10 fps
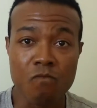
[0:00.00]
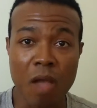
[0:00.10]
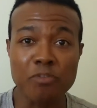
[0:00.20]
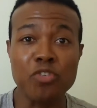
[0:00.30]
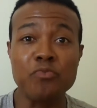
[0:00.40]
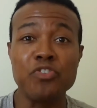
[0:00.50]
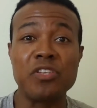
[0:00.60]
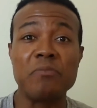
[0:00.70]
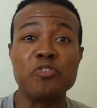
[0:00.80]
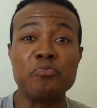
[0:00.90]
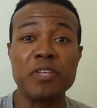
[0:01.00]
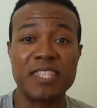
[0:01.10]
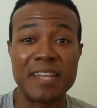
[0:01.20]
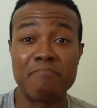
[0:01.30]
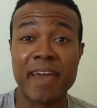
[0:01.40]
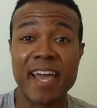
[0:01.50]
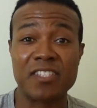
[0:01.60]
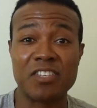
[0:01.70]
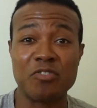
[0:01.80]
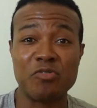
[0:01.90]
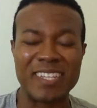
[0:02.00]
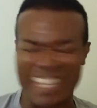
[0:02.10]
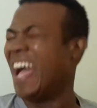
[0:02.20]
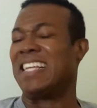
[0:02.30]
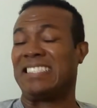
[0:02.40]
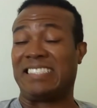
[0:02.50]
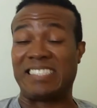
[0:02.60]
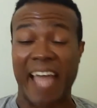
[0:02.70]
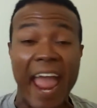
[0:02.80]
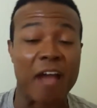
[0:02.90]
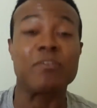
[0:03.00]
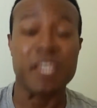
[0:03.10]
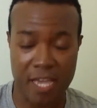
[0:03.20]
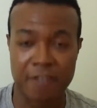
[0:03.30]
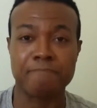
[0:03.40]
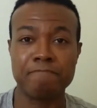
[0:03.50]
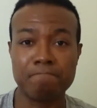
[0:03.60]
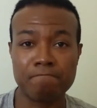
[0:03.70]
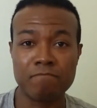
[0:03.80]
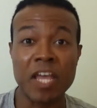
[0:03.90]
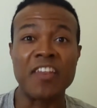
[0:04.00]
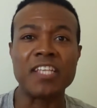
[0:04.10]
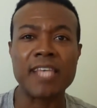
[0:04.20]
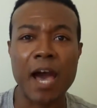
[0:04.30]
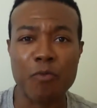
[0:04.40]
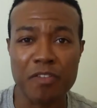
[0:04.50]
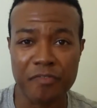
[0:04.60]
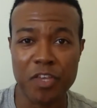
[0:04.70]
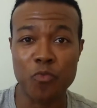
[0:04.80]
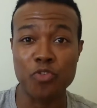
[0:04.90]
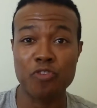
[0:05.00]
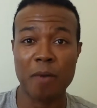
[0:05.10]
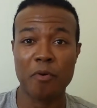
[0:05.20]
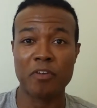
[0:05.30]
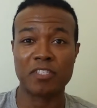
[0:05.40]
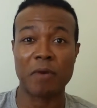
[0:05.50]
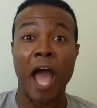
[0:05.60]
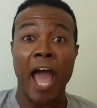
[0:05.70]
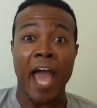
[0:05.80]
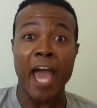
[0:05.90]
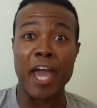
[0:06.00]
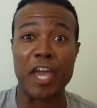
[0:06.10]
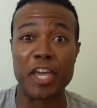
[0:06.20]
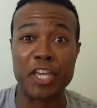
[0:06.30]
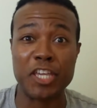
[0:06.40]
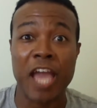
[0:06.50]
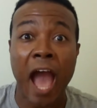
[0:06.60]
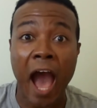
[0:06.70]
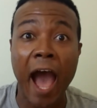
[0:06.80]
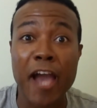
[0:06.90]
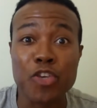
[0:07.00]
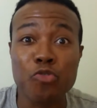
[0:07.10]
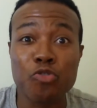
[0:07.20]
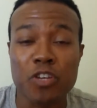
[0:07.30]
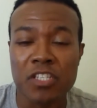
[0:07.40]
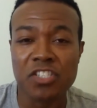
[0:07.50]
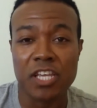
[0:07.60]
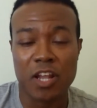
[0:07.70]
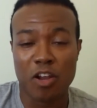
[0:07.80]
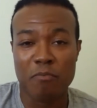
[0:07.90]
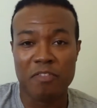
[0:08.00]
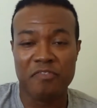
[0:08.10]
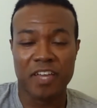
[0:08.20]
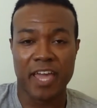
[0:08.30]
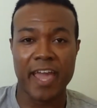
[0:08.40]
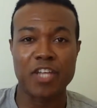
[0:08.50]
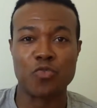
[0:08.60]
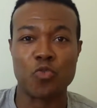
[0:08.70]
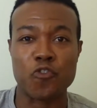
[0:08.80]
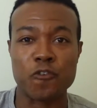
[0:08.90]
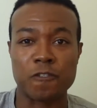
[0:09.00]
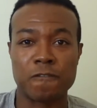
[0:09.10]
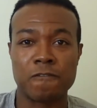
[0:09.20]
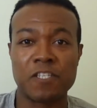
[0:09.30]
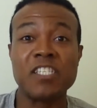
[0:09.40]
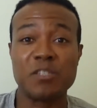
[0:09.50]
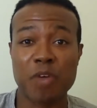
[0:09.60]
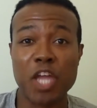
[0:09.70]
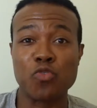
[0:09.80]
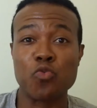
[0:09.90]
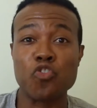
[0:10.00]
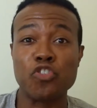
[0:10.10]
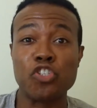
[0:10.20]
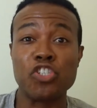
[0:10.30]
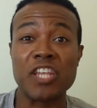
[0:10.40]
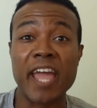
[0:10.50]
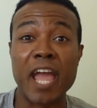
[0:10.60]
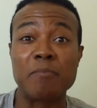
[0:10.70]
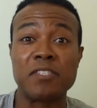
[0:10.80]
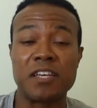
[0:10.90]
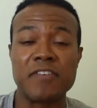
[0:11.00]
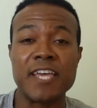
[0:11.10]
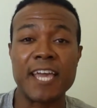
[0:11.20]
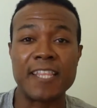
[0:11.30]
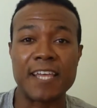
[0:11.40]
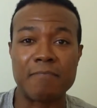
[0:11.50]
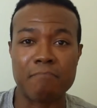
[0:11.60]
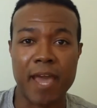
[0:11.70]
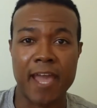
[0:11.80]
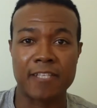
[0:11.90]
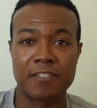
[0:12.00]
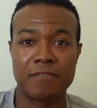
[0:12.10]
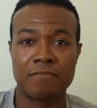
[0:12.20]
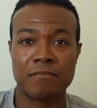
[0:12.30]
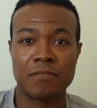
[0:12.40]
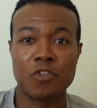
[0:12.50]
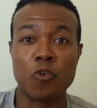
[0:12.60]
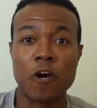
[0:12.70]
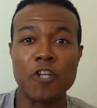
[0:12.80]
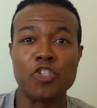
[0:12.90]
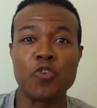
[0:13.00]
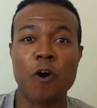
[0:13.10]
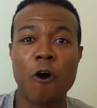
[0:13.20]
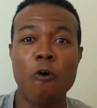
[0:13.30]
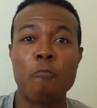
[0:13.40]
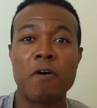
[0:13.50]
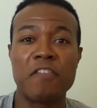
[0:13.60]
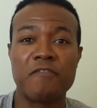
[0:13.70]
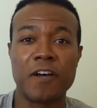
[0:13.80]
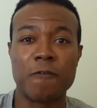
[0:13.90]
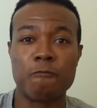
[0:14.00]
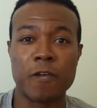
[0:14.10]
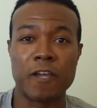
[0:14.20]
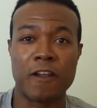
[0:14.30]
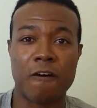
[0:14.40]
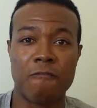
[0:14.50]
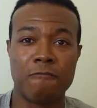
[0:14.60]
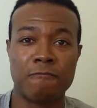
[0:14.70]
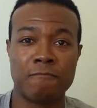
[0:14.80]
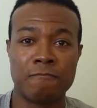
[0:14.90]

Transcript: I'm sure when some of you put that mask on, you like, ah! Damn, yeah, That's how we feel when you come over there to me, hey, how you do, saying all the motherfucking H words. Say some H words to your damn self in that mask. Gonna cut your own motherfucking wind off.